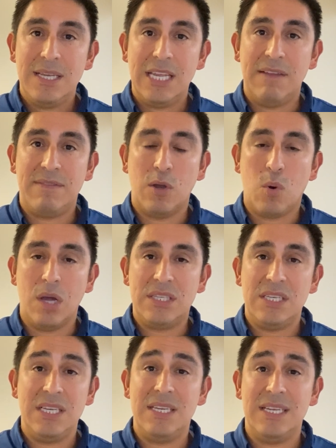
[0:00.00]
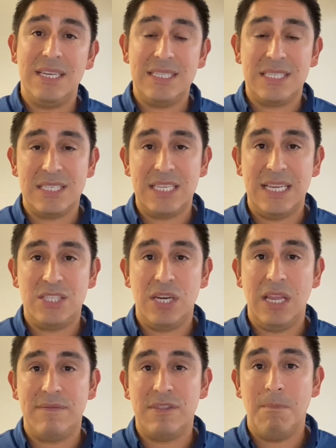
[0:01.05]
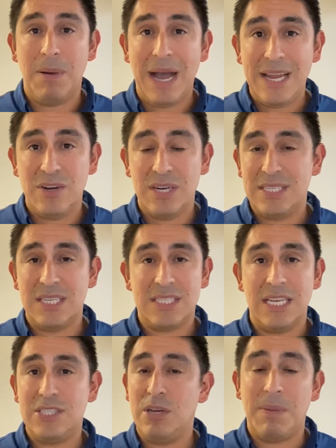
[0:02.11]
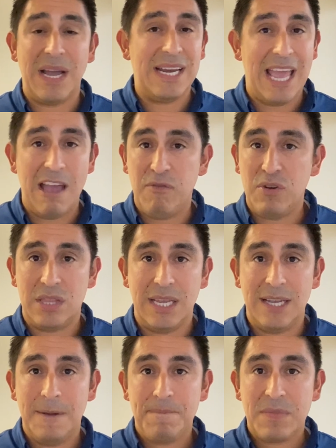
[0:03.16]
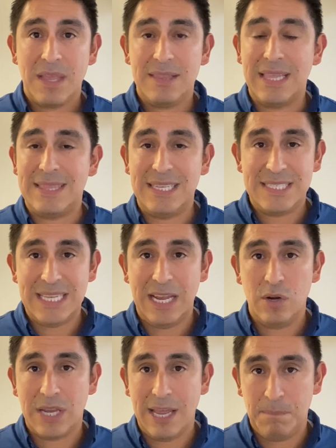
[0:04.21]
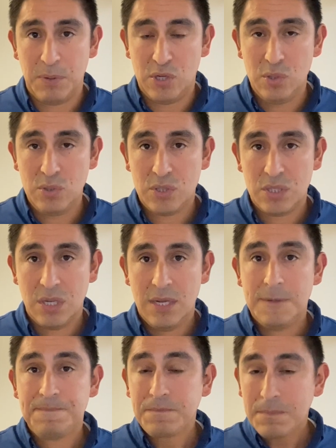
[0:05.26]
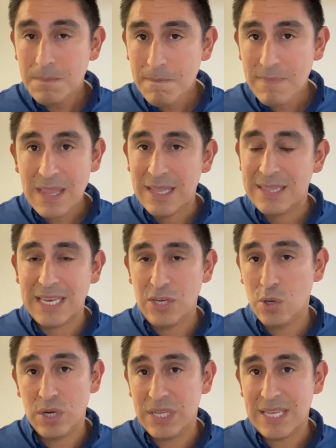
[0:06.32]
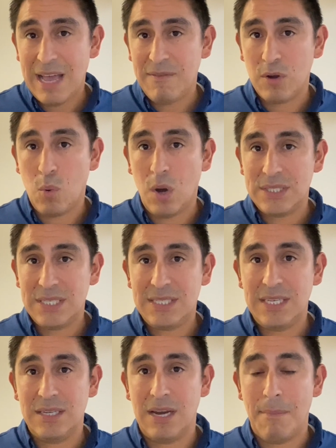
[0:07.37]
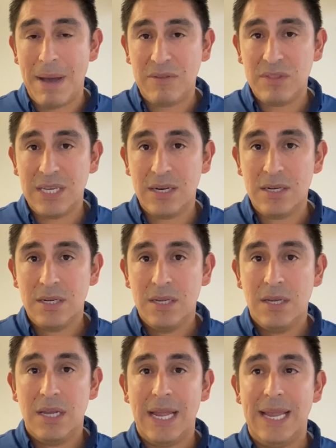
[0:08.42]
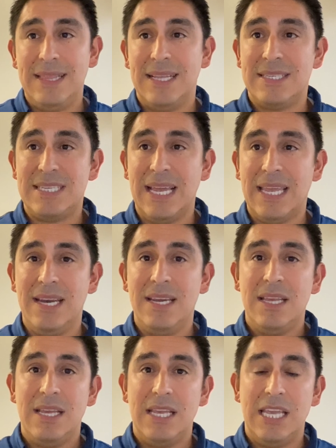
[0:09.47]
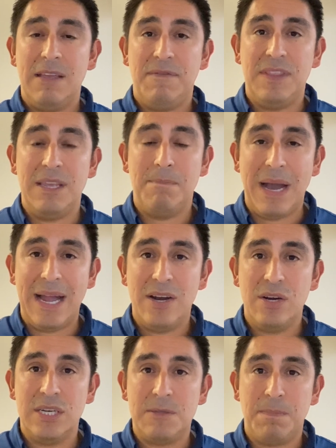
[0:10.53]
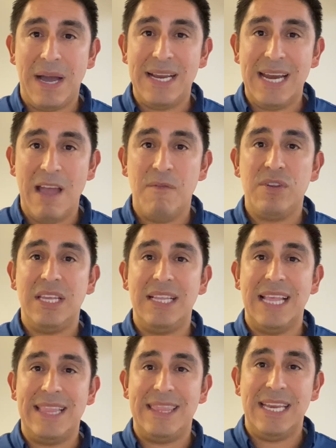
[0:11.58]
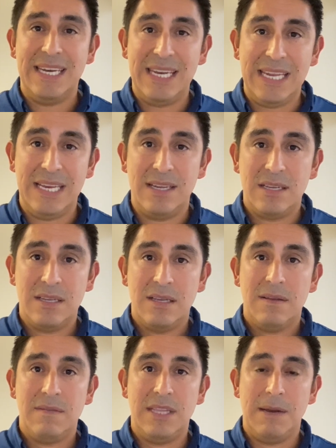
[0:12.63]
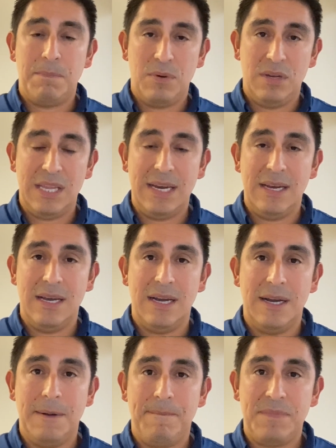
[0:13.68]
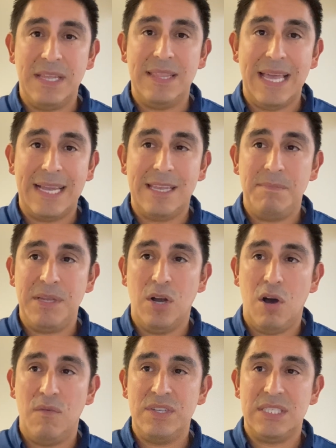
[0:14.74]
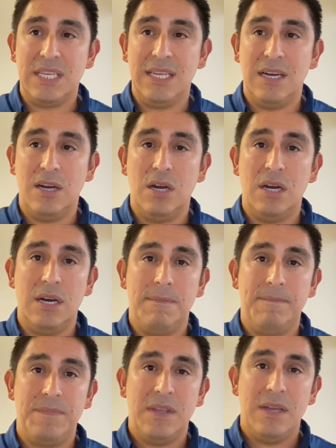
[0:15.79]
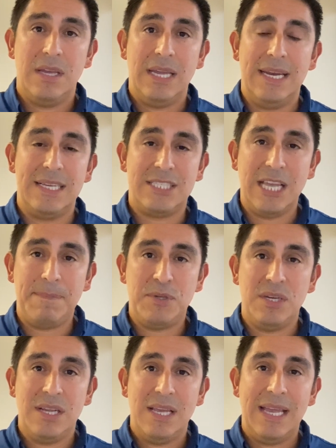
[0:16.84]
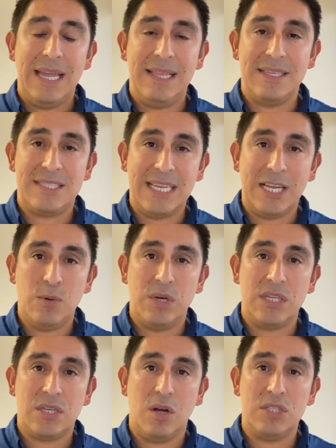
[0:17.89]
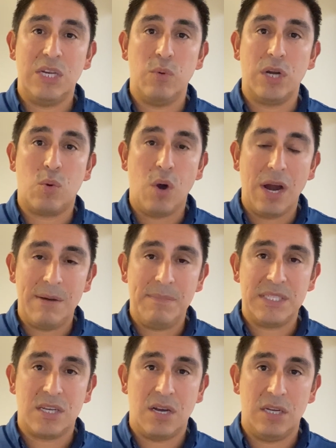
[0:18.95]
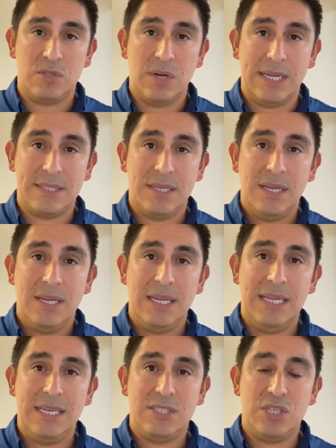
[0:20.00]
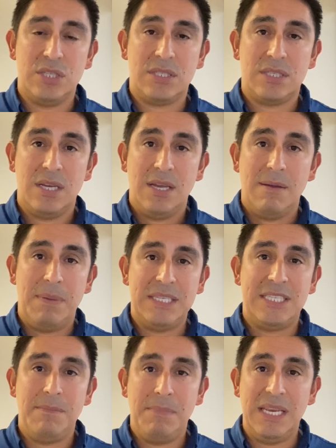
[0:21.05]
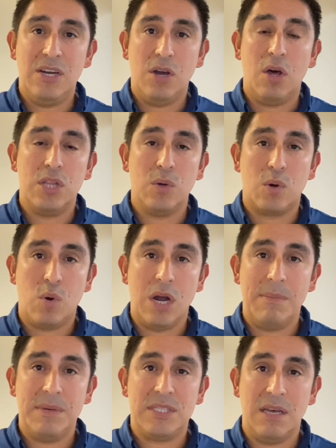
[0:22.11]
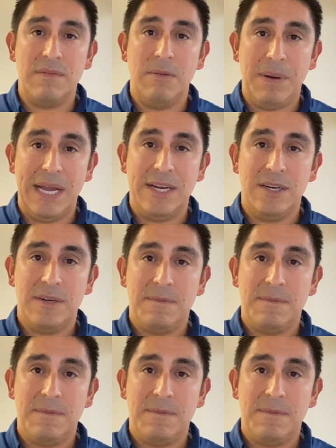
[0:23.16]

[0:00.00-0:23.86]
If the quantity is essentially, if the buyer is essentially buying everything that the seller can produce, then you don't need to have a quantity, an amount there. And then second, if the buyer is buying everything that they need, then that can be obviously an exception. And the second one is called a requirements contract. It is just basically meeting all the requirements of the buyer.